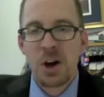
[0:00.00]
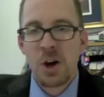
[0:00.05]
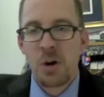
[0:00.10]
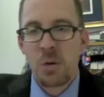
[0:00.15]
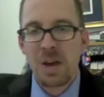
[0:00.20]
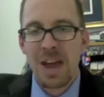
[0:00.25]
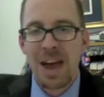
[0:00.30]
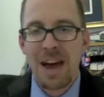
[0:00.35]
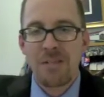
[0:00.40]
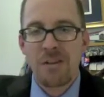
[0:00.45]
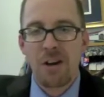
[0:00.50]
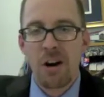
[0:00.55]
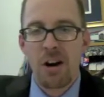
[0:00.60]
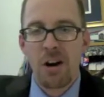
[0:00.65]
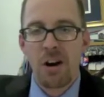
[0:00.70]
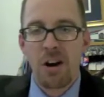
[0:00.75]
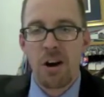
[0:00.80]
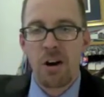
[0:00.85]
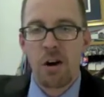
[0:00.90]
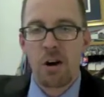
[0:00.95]
we have
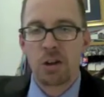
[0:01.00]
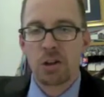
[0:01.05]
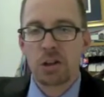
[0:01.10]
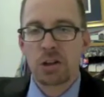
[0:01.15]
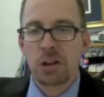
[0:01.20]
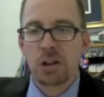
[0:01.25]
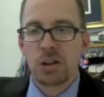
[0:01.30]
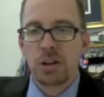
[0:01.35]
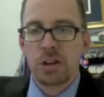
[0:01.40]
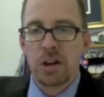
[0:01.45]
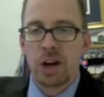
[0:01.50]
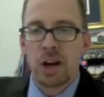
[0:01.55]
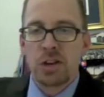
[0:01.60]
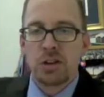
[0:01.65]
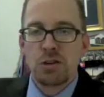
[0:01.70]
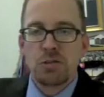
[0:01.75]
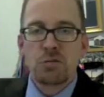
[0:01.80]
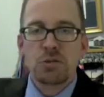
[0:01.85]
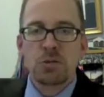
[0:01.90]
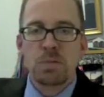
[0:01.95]
our, our own little uh,
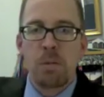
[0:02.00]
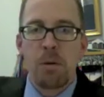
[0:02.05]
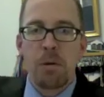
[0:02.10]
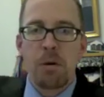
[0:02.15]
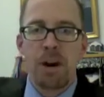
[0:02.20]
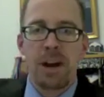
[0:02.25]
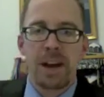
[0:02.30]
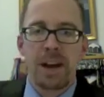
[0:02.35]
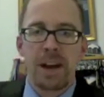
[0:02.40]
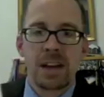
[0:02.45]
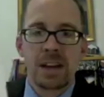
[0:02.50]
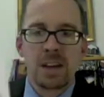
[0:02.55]
newsboy